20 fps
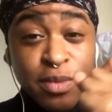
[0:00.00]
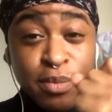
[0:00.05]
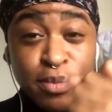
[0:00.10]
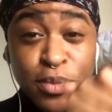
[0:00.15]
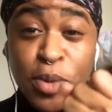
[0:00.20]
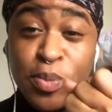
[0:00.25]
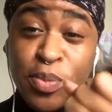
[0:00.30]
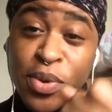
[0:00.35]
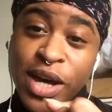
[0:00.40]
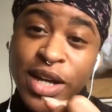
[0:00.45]

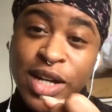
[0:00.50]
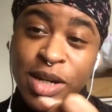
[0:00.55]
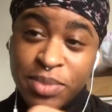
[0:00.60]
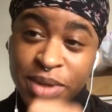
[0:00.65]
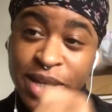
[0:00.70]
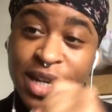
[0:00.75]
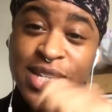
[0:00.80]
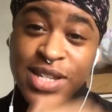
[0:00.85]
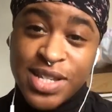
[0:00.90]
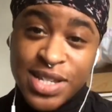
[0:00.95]
pertinent because
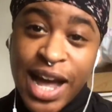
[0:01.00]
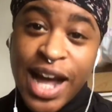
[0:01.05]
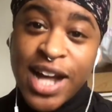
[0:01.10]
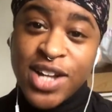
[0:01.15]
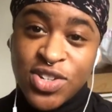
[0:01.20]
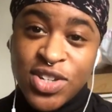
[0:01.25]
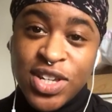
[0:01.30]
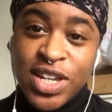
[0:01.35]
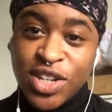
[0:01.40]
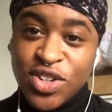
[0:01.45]
it's
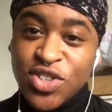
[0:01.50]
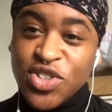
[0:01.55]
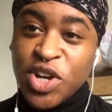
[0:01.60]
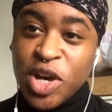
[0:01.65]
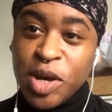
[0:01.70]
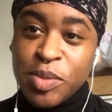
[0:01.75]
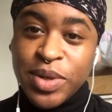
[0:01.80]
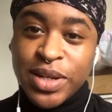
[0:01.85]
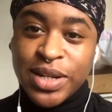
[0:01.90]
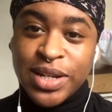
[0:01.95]
actually in
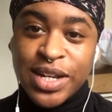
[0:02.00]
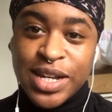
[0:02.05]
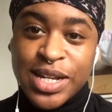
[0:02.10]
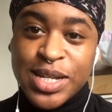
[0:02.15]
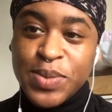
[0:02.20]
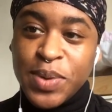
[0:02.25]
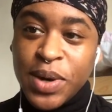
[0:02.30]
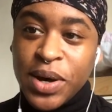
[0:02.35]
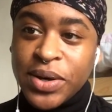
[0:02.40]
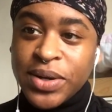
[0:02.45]
German as
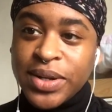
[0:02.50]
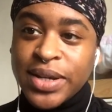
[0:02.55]
well.